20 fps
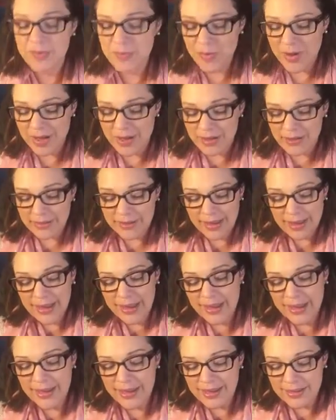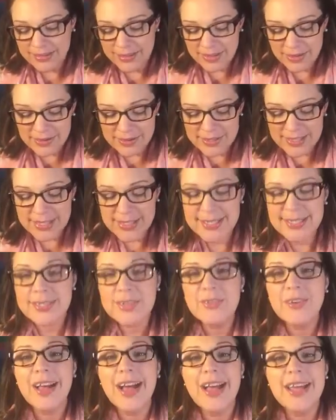Well, there's these
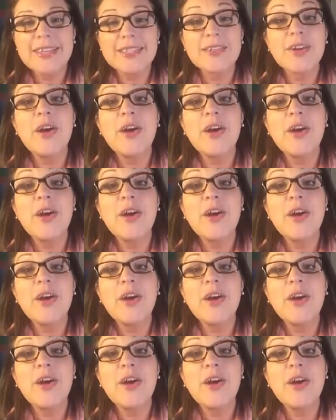little guys